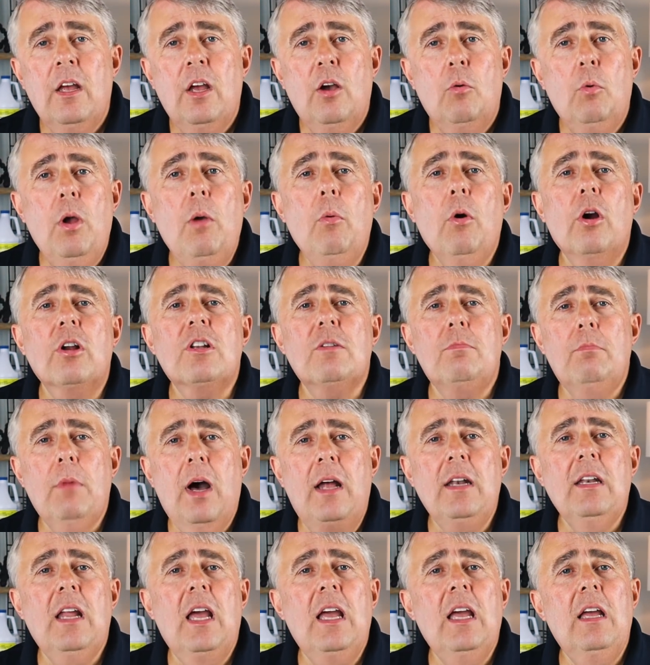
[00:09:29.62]
We worked
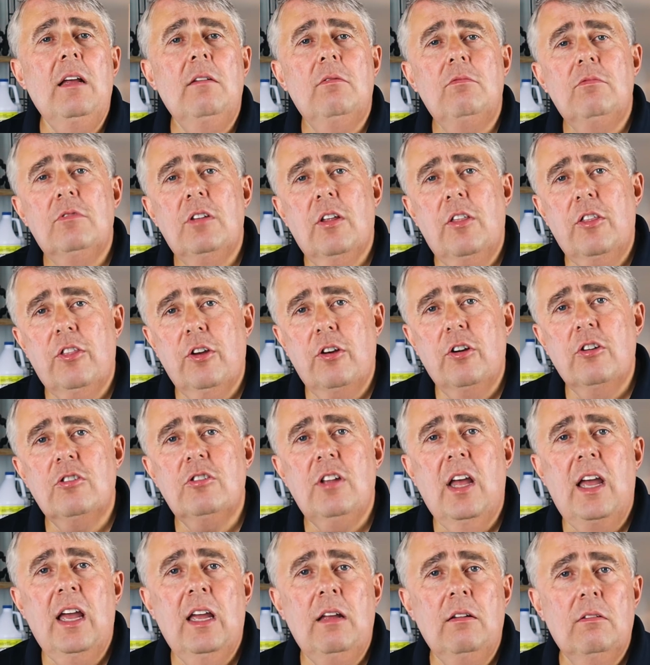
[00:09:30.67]
Monday to
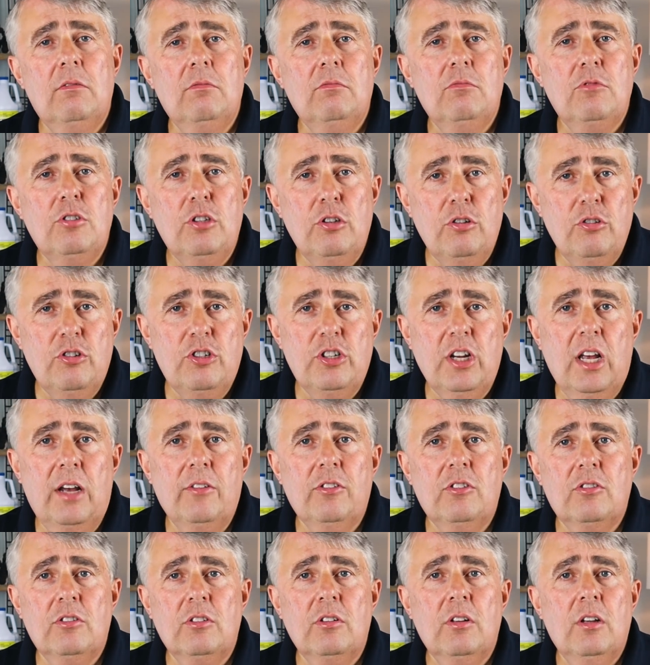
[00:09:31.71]
Thursday, 2
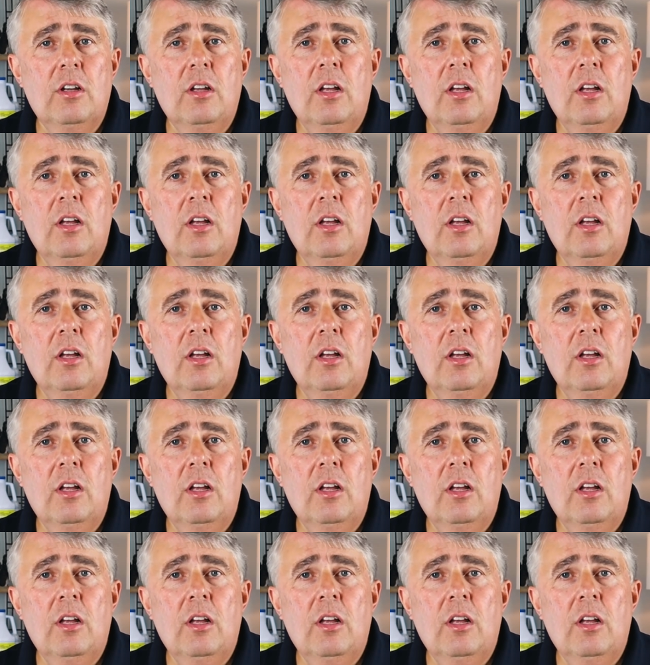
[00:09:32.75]
shifts.